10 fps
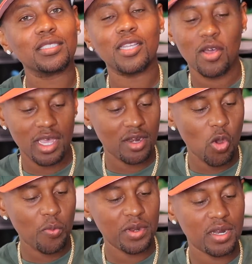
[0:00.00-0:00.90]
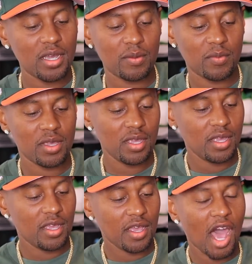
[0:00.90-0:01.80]
just go ahead and open it up.
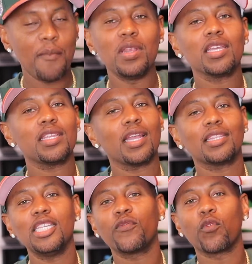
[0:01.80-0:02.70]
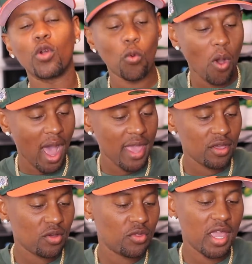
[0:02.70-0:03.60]
I've been looking at these for a
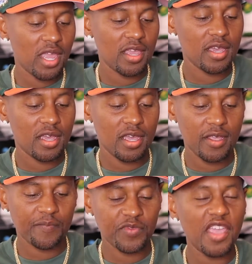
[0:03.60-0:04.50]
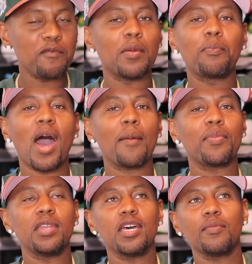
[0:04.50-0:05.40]
while. They've been
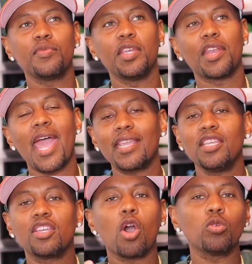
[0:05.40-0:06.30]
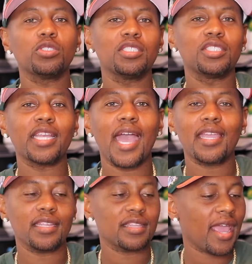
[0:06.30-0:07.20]
popping up, the Nike Coach's
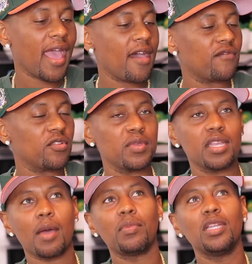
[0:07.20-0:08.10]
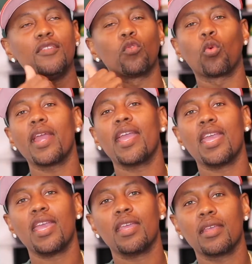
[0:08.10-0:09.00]
jacket. They have them in, I believe,
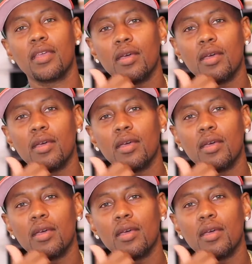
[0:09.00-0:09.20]
red,